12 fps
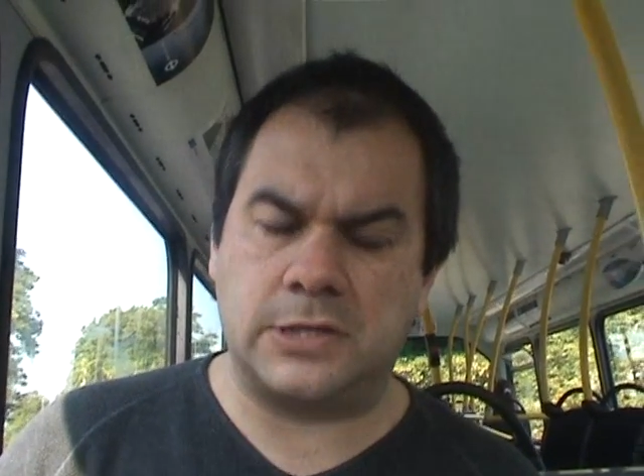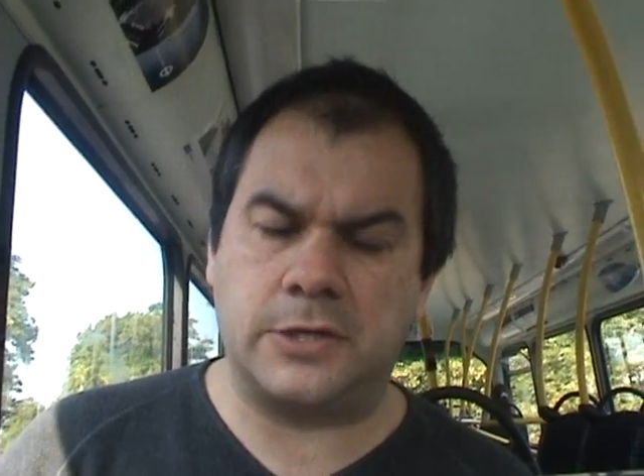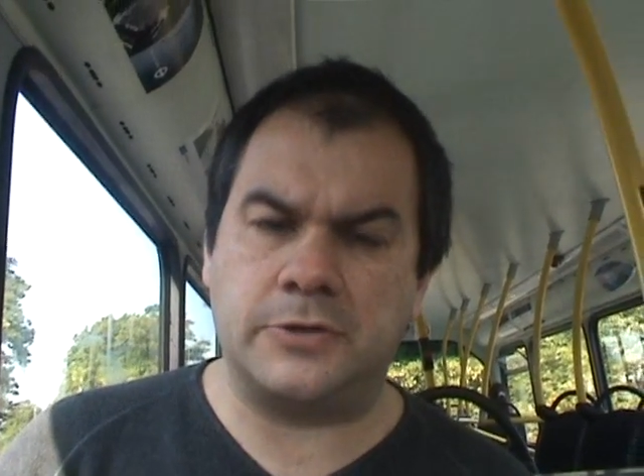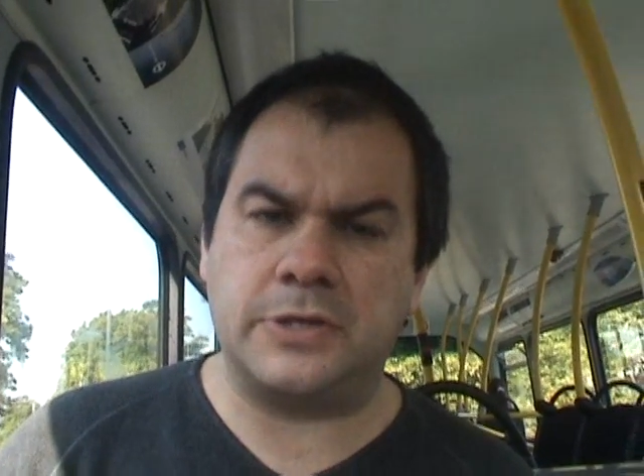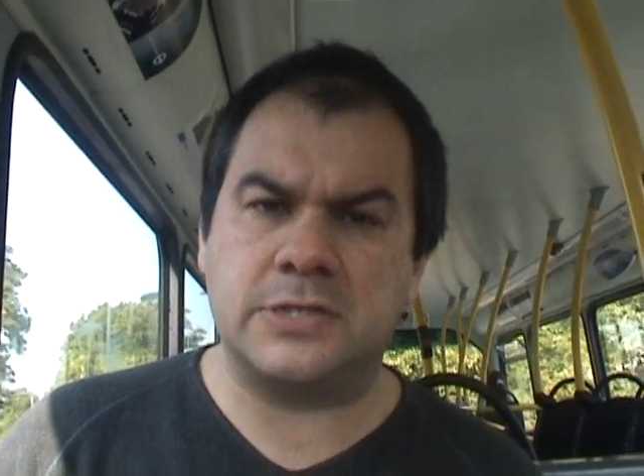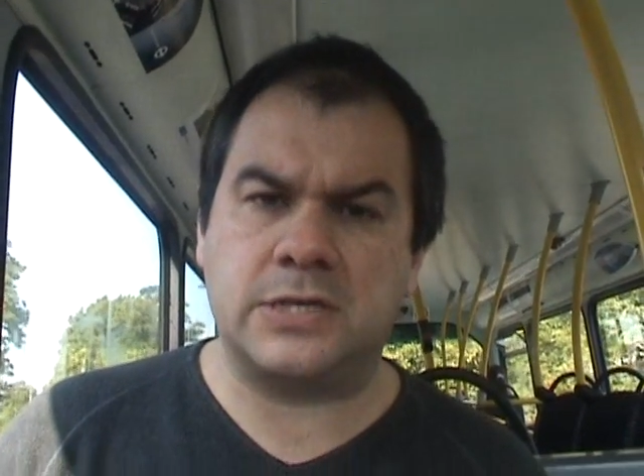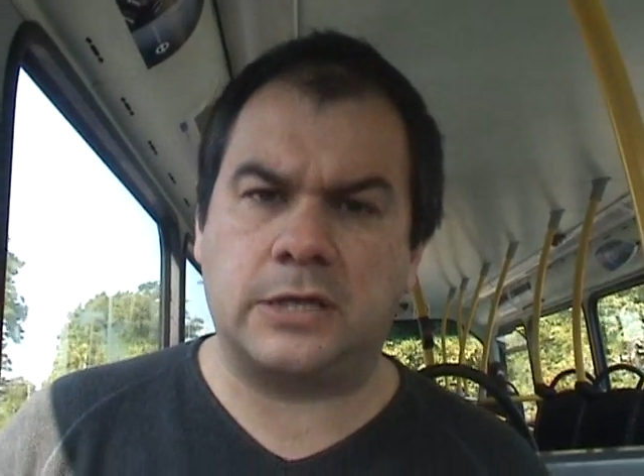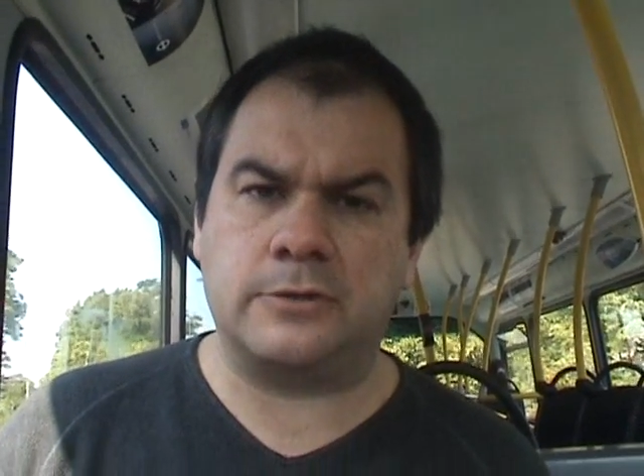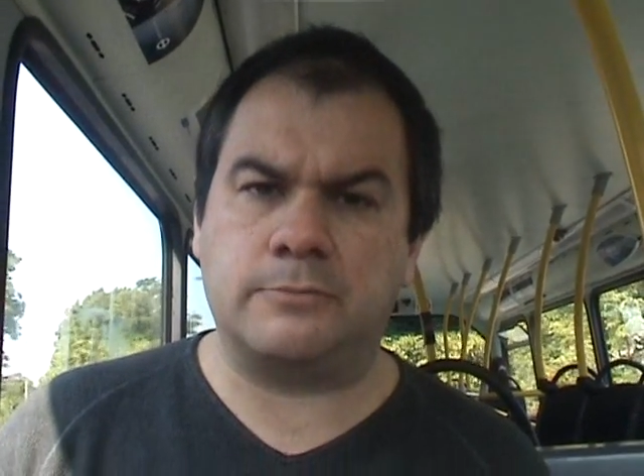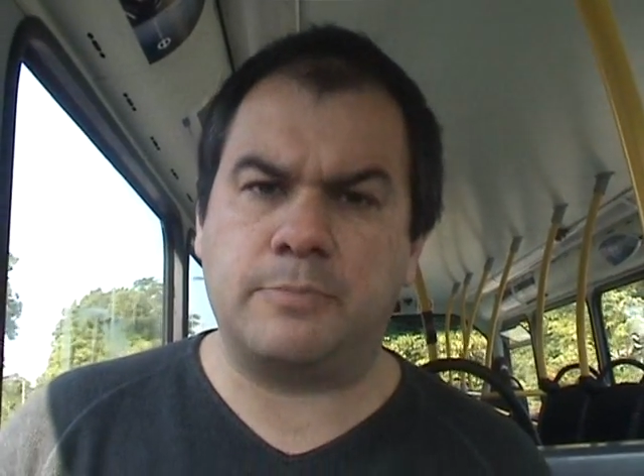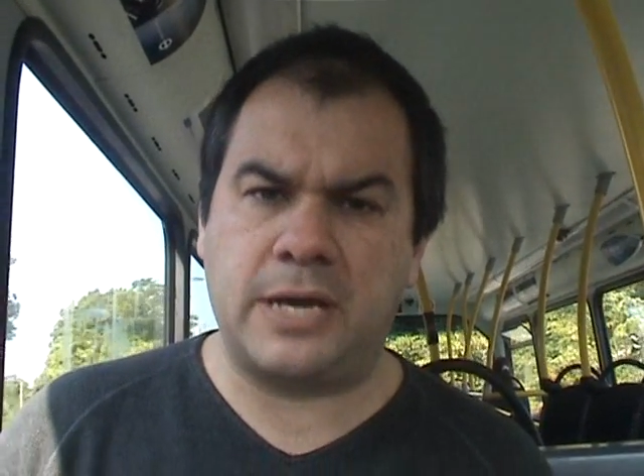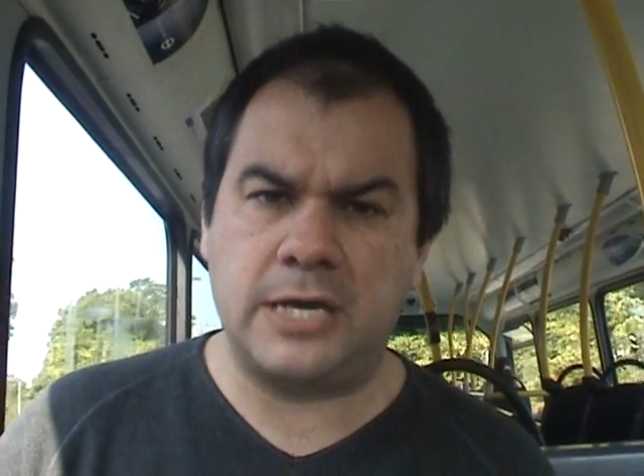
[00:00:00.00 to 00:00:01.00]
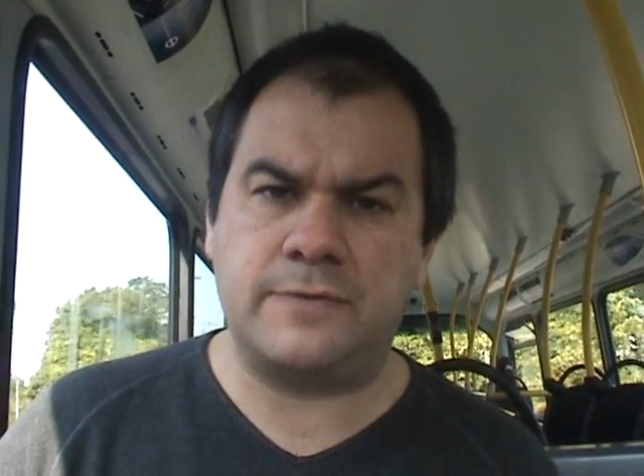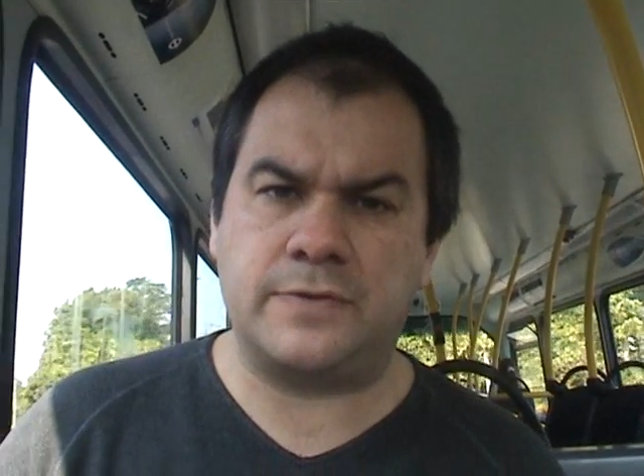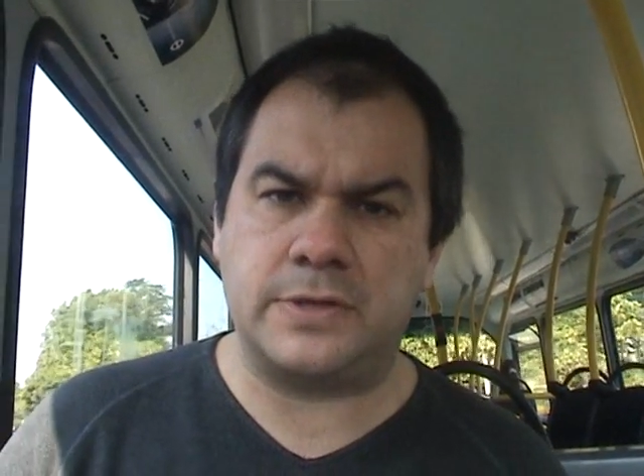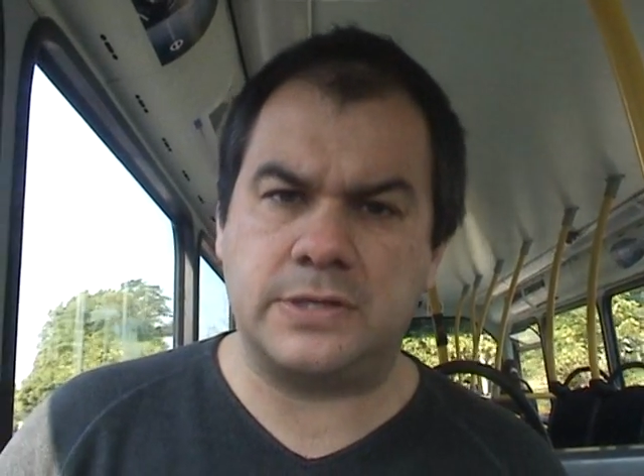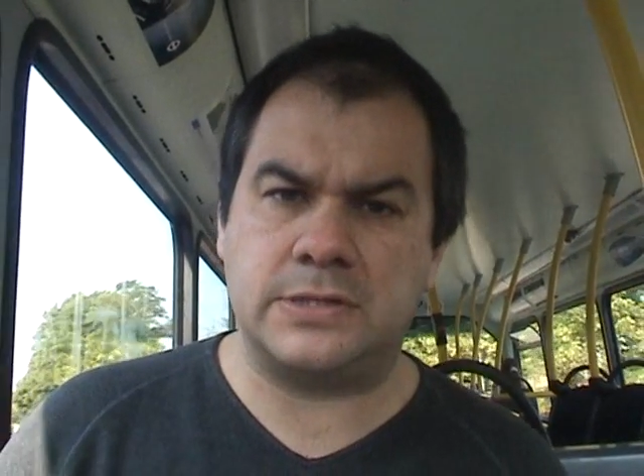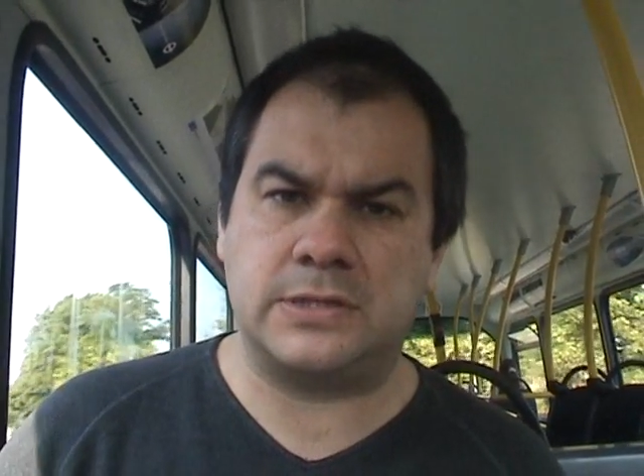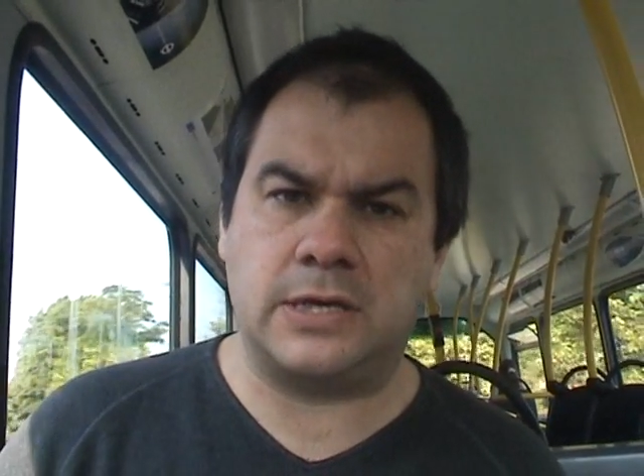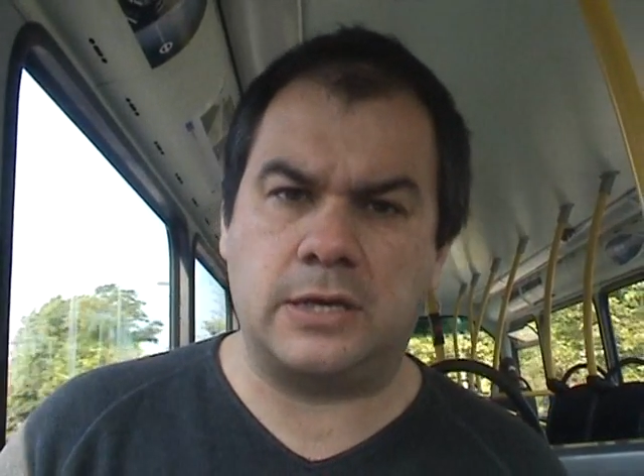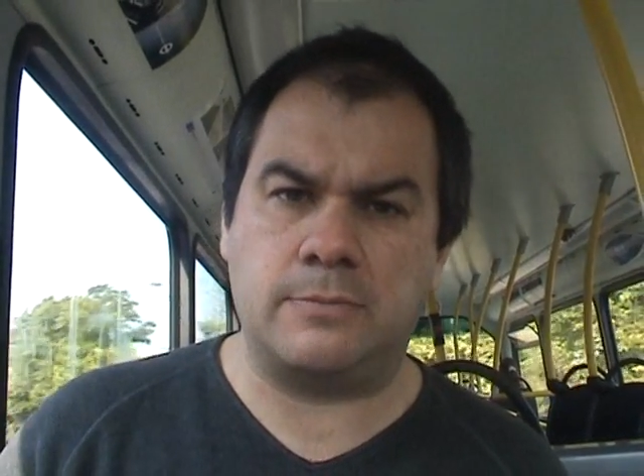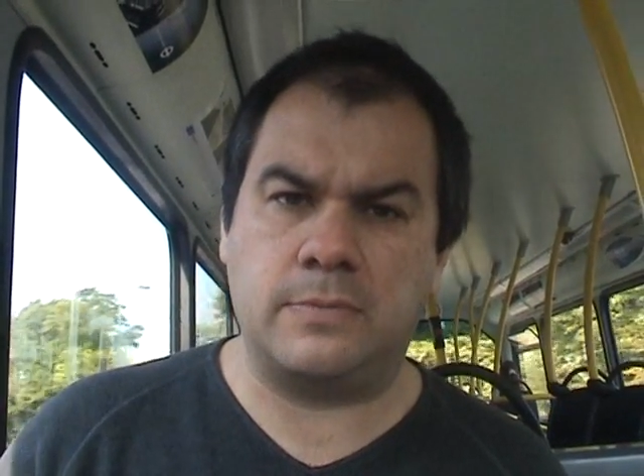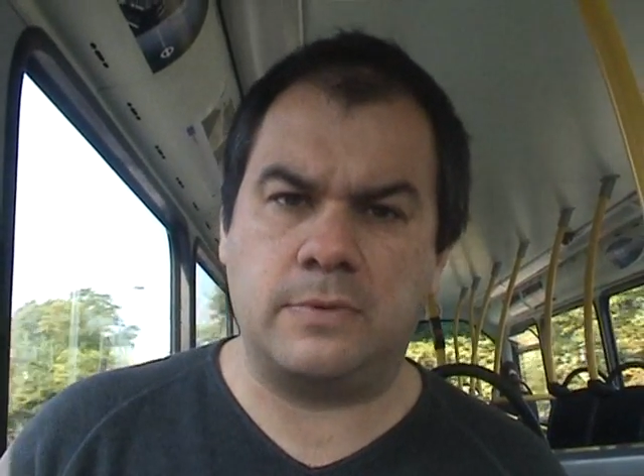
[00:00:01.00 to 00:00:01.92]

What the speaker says: including Sutton, pay for this scheme,